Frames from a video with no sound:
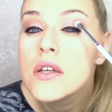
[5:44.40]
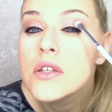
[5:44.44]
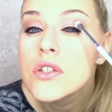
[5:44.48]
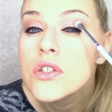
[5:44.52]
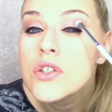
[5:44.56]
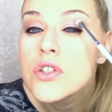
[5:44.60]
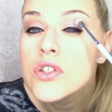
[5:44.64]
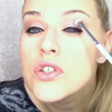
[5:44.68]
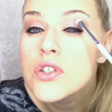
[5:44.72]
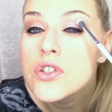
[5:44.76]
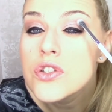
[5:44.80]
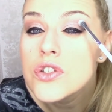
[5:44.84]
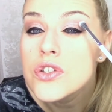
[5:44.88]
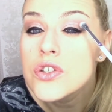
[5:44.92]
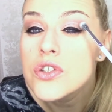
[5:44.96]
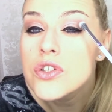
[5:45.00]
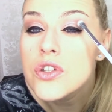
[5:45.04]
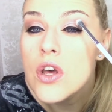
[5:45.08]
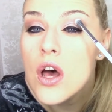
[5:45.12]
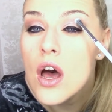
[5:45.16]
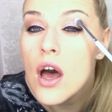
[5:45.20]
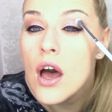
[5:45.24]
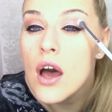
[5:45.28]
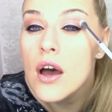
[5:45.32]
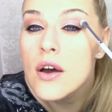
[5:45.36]

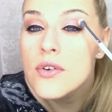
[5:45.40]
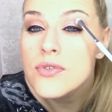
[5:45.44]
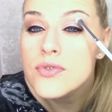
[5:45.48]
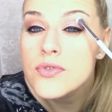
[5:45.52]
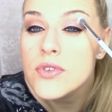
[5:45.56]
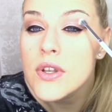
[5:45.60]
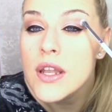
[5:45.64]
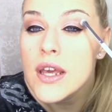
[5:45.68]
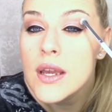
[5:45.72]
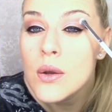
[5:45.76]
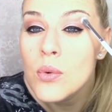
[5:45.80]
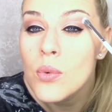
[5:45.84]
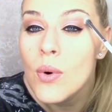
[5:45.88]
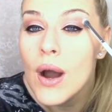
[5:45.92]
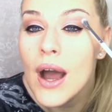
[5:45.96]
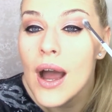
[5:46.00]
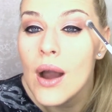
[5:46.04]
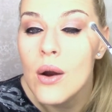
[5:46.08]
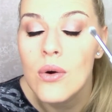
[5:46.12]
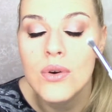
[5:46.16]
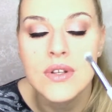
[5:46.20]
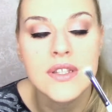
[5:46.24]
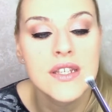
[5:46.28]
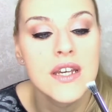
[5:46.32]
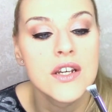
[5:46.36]
soft. Like,
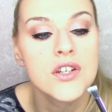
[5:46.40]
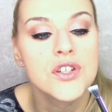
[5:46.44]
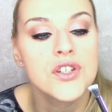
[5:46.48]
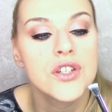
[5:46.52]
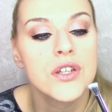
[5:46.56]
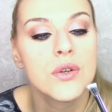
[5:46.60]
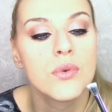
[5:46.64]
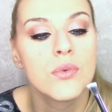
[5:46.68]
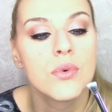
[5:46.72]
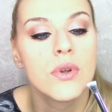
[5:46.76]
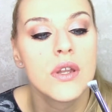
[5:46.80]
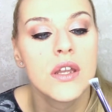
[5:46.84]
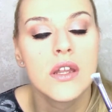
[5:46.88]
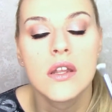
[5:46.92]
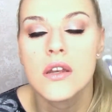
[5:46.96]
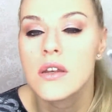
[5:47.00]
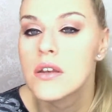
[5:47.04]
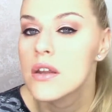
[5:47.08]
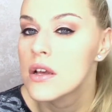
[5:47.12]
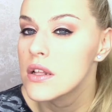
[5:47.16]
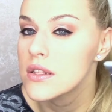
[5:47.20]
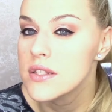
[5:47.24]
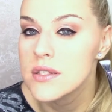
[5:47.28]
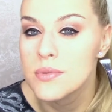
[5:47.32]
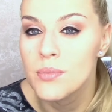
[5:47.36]
wow, it's actually really
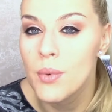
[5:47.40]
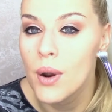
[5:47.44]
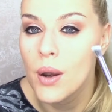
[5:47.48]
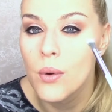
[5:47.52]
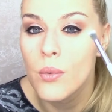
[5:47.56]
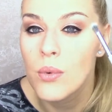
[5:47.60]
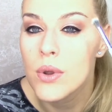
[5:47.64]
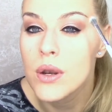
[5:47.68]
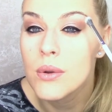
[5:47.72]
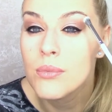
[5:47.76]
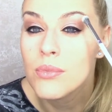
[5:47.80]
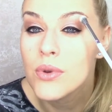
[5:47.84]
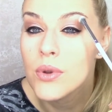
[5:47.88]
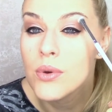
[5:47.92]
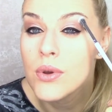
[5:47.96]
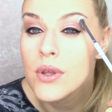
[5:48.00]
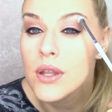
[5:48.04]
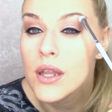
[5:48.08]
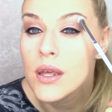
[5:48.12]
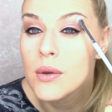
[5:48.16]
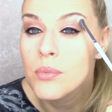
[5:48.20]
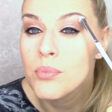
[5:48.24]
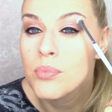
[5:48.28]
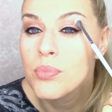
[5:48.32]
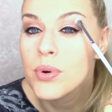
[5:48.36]
not smart what I'm doing,
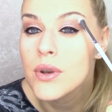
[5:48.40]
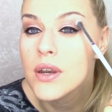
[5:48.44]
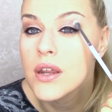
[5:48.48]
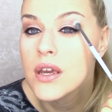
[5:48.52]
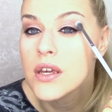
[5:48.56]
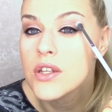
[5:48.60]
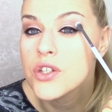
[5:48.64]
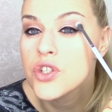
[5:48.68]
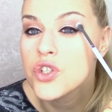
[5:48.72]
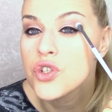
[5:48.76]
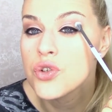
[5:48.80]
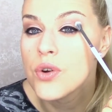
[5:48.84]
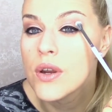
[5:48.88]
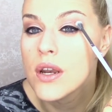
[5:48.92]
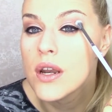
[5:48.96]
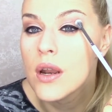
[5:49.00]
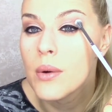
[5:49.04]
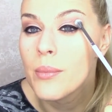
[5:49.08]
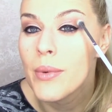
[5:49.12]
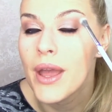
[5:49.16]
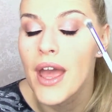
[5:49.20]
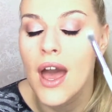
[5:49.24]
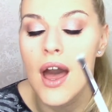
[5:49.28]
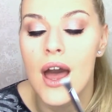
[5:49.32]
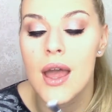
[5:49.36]
like putting it straight
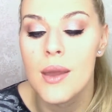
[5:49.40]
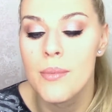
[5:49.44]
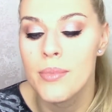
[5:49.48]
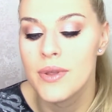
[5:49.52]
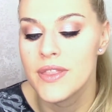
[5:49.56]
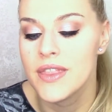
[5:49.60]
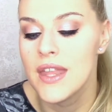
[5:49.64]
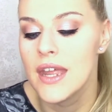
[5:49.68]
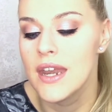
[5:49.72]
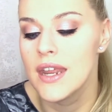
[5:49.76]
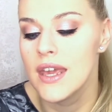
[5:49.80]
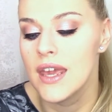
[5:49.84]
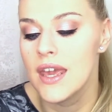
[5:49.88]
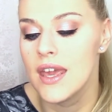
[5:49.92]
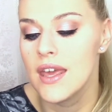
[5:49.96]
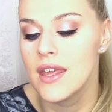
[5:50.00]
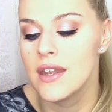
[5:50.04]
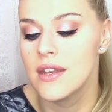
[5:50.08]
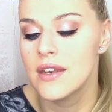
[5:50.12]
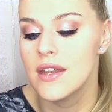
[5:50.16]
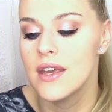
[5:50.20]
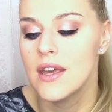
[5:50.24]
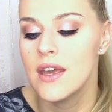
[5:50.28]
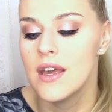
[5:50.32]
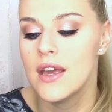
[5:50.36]
on my eye. But then
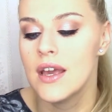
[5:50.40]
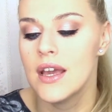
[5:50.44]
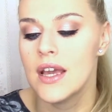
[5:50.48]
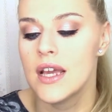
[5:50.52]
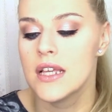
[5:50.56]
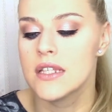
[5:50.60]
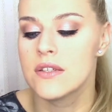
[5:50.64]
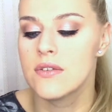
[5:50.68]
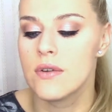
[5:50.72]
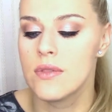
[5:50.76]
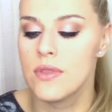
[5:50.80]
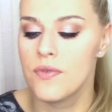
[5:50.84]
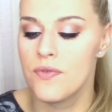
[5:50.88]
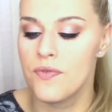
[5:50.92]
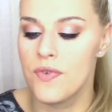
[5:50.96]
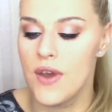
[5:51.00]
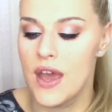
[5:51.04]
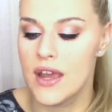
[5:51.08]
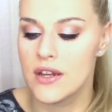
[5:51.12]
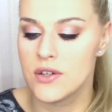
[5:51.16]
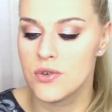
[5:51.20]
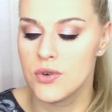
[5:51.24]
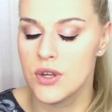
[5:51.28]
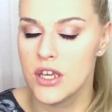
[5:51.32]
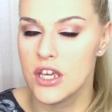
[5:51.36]
again, it's from the
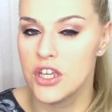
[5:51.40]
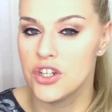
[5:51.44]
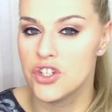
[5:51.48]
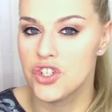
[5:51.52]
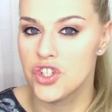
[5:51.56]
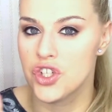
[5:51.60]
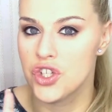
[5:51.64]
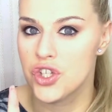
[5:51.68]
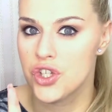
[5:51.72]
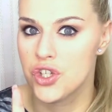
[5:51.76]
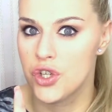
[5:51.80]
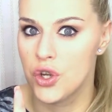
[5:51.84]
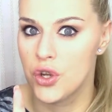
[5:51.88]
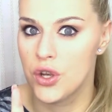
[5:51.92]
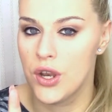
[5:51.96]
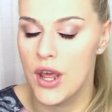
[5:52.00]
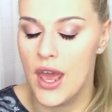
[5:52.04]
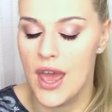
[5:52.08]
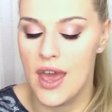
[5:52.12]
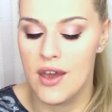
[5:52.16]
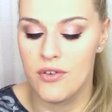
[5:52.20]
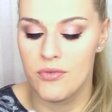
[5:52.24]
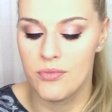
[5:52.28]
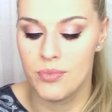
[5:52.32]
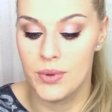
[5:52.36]
factory. It
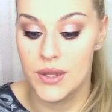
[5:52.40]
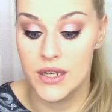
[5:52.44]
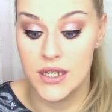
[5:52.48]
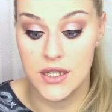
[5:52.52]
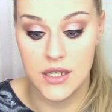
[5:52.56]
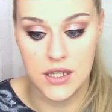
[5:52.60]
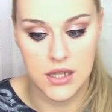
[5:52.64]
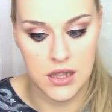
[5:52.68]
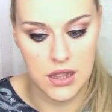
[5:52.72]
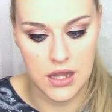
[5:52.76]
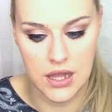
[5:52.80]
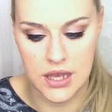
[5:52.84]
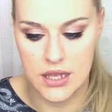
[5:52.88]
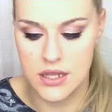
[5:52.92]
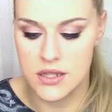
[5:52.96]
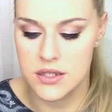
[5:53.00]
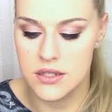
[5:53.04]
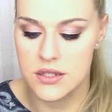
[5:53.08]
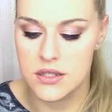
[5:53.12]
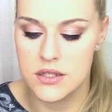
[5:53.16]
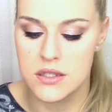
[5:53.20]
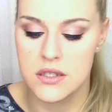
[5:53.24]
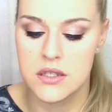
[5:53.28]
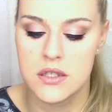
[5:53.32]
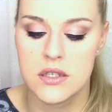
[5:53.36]
should have been
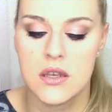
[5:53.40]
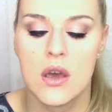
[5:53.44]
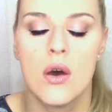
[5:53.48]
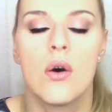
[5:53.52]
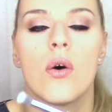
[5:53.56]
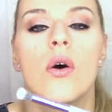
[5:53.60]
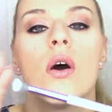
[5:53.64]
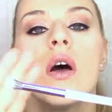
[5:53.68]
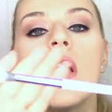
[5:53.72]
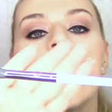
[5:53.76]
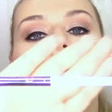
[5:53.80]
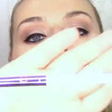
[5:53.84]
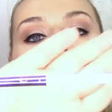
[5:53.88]
cleansed. So